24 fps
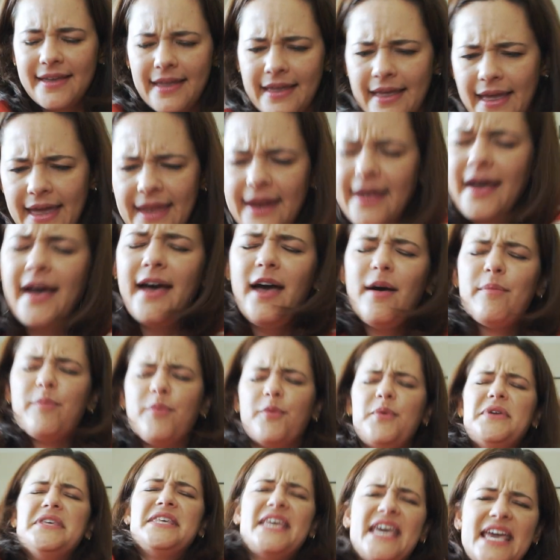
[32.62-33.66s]
Get up!
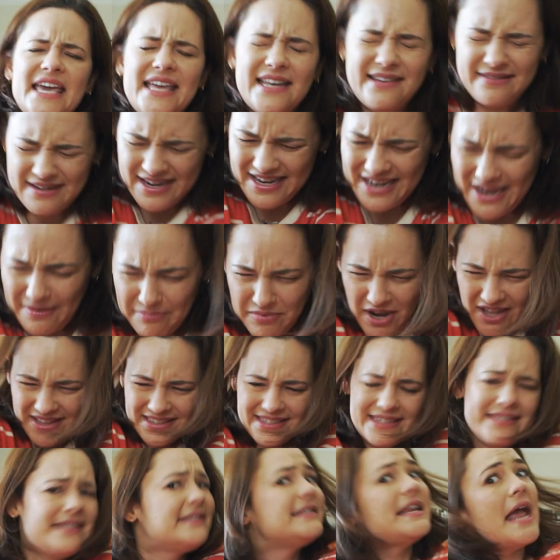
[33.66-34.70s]
We can't, I'm
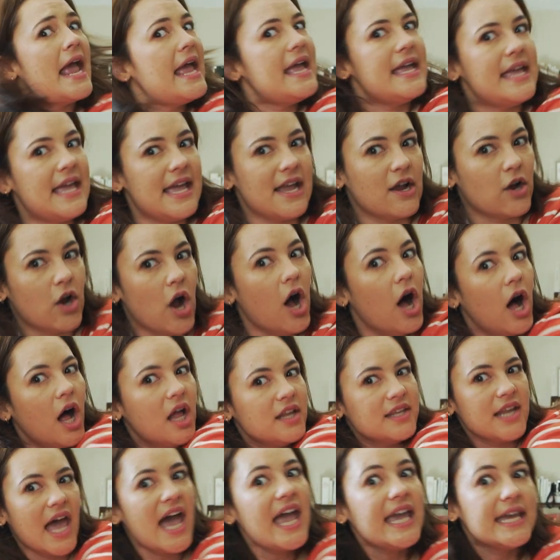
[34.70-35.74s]
not staying here
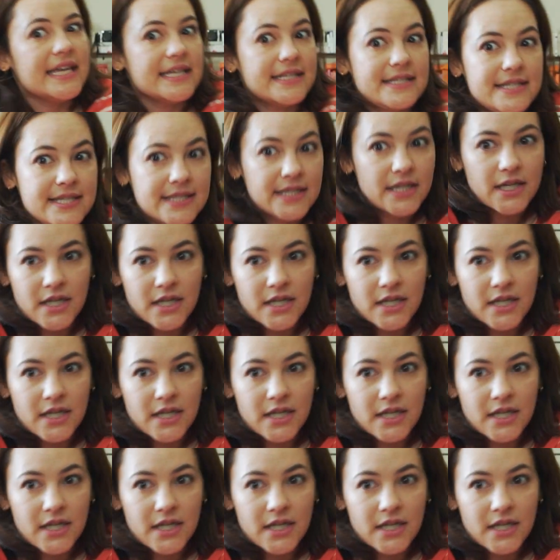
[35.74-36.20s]
all night!